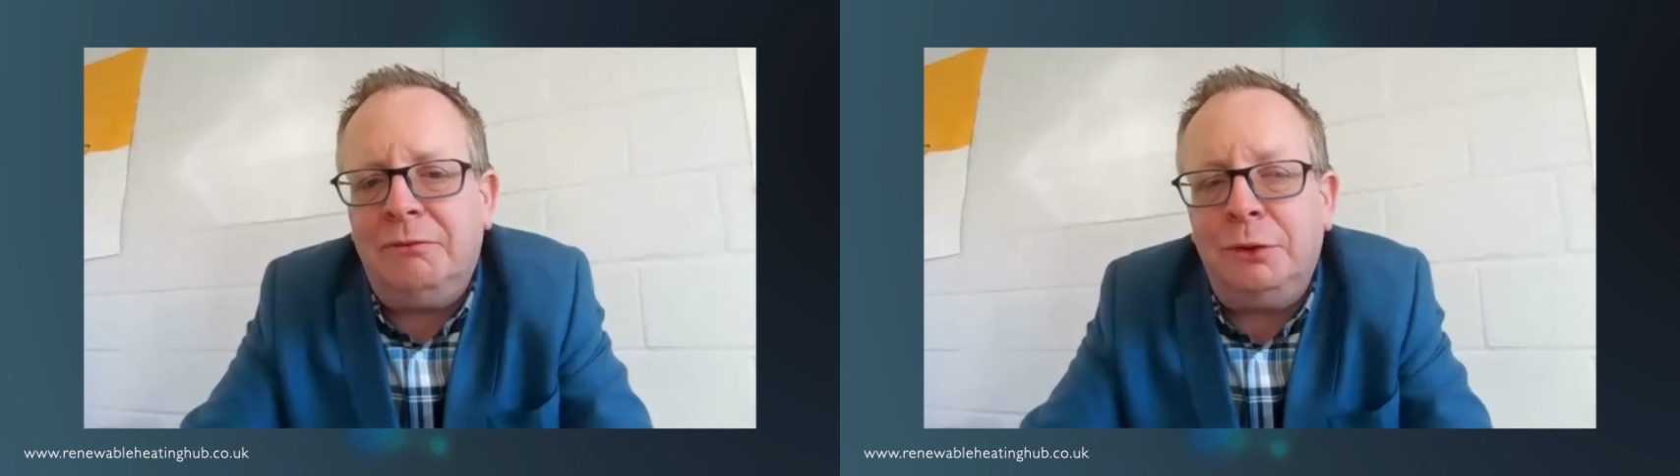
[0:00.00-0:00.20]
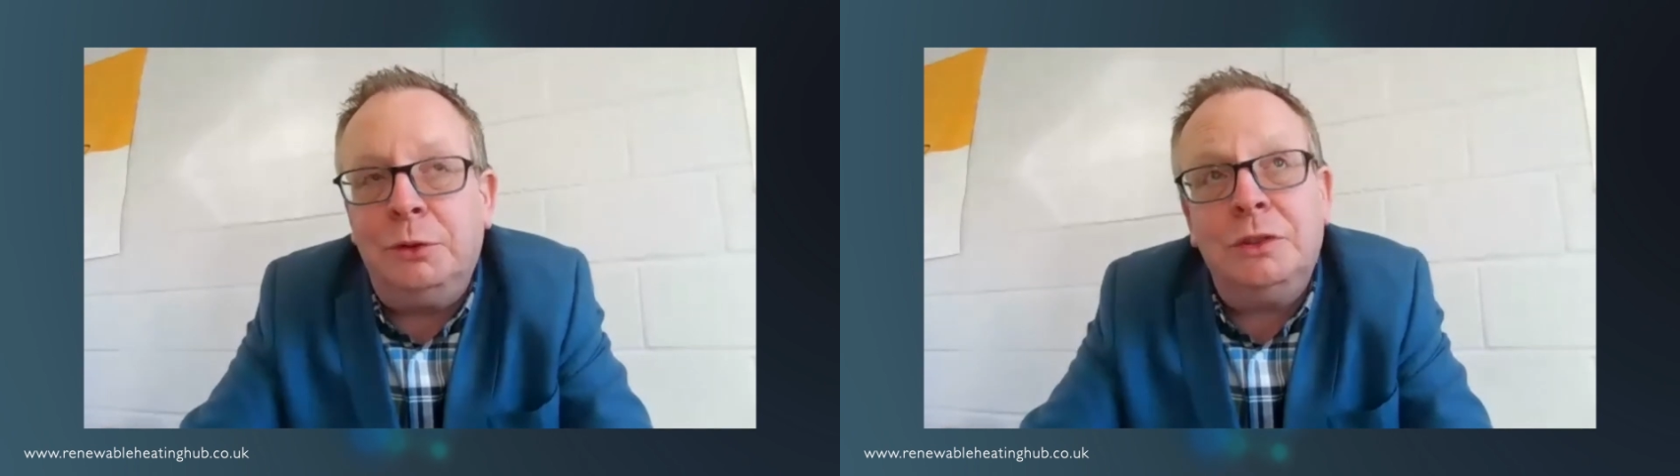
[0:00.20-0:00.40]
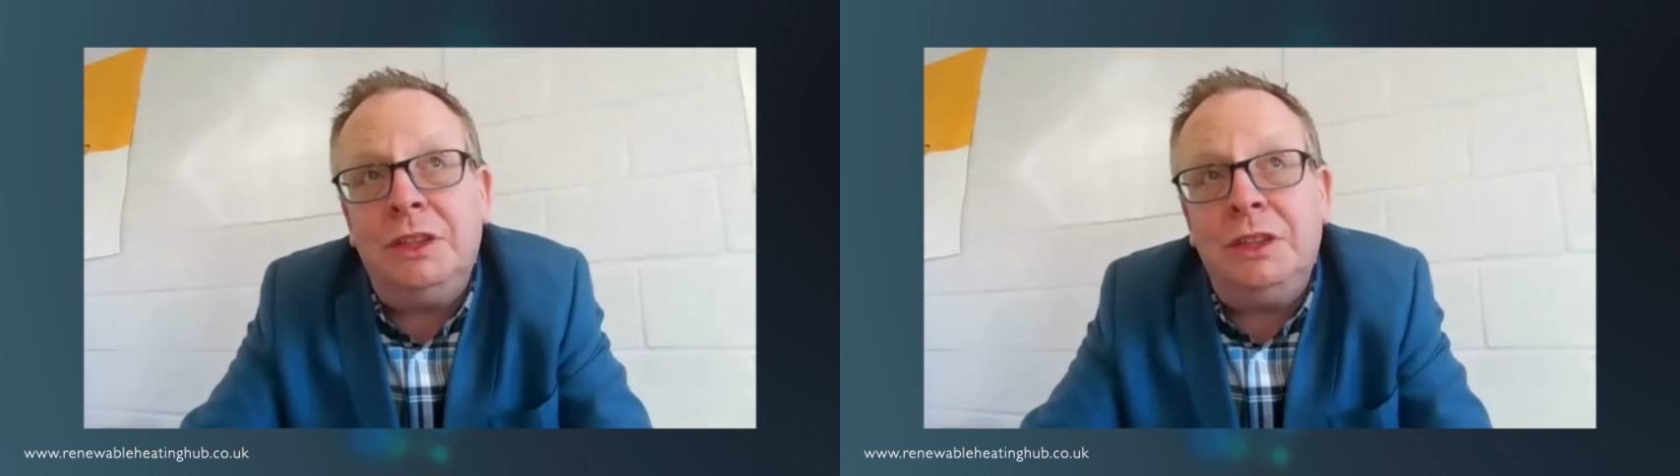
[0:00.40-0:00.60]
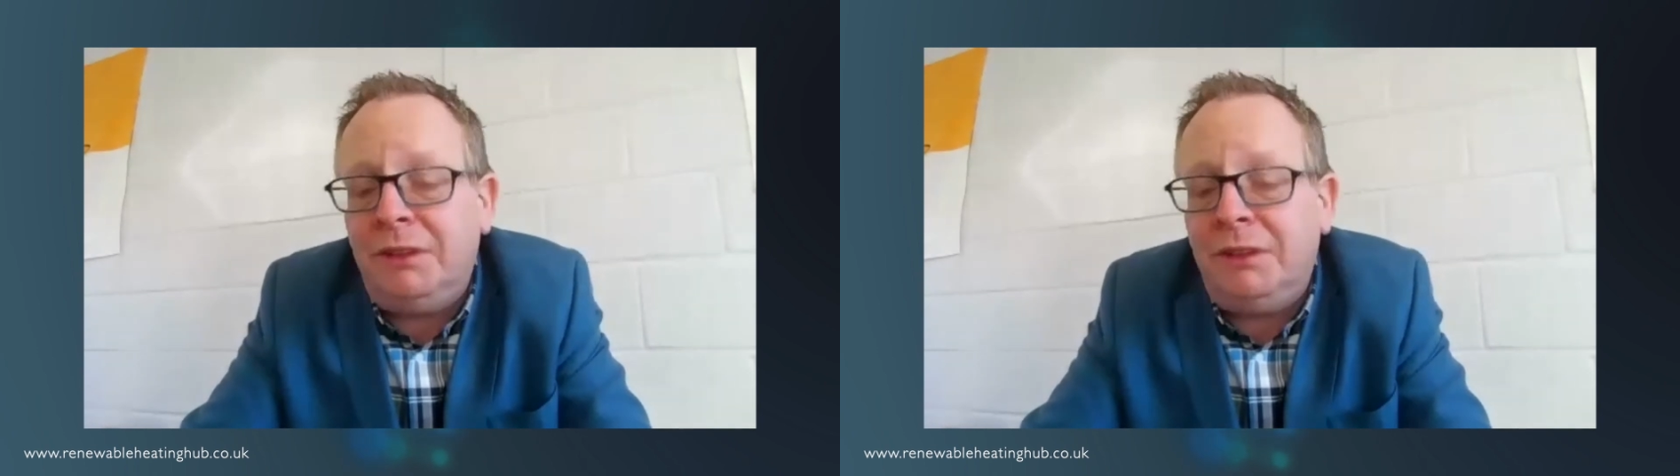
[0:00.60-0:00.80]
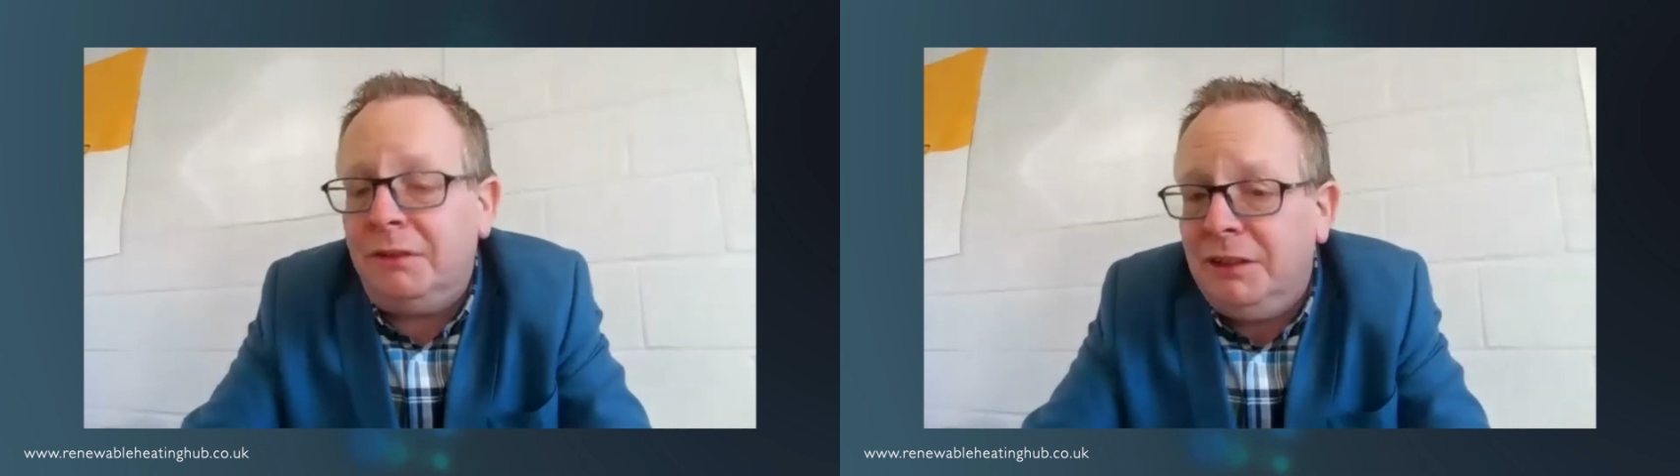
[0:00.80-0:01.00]
40,
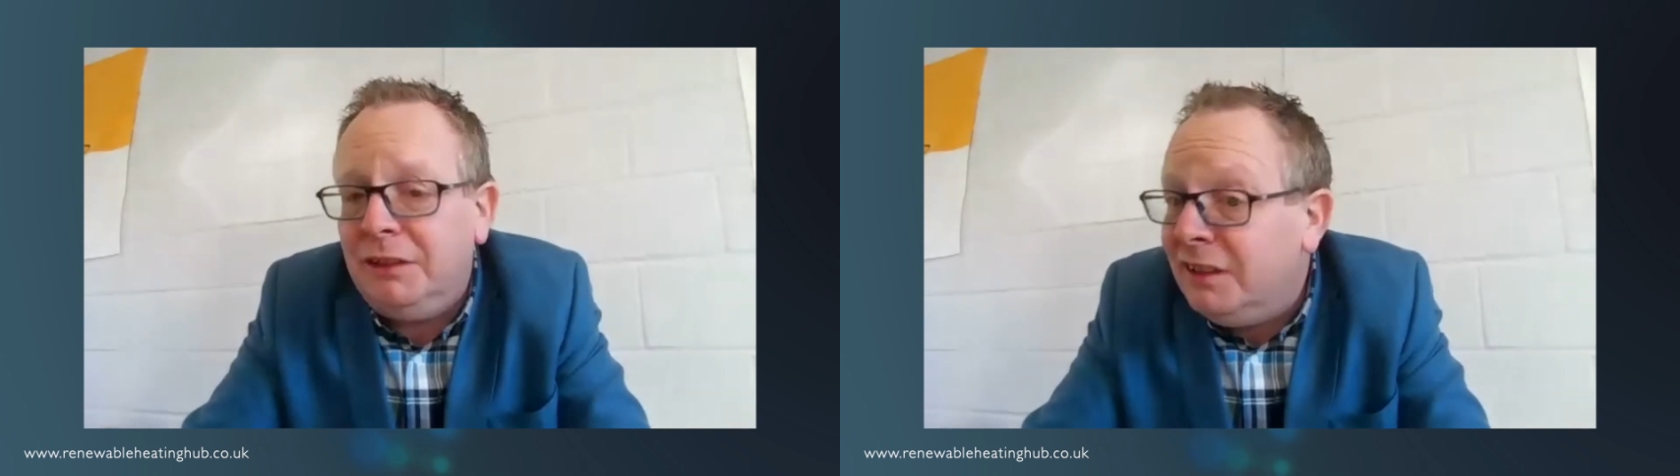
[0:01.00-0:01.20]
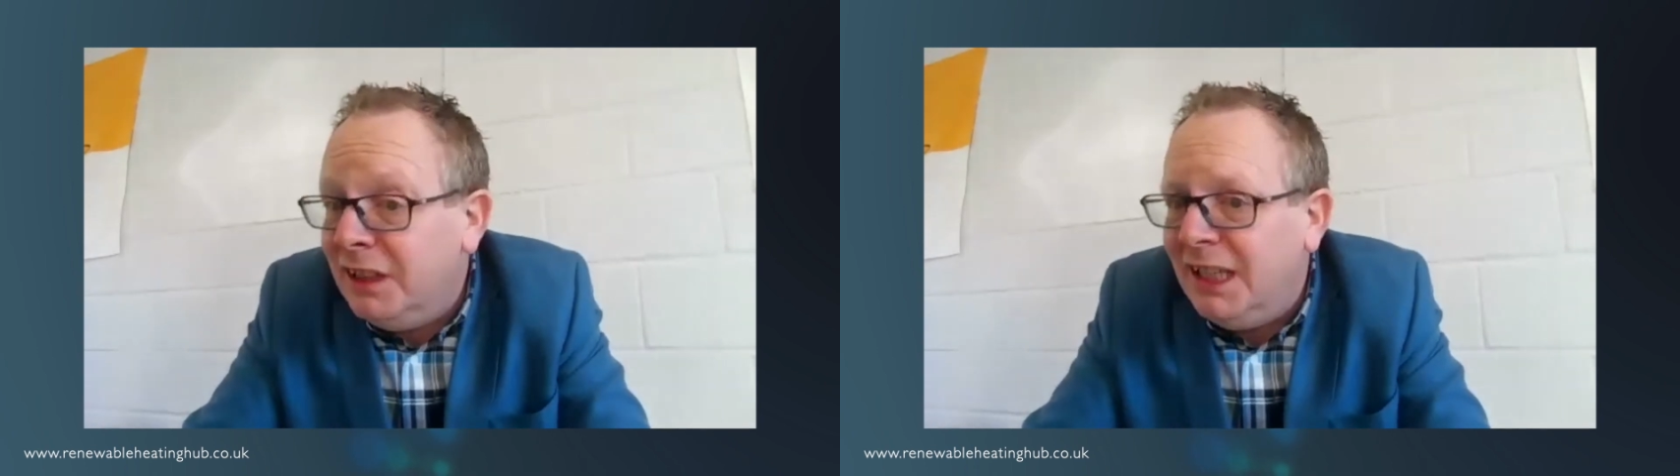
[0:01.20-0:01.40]
50, 60,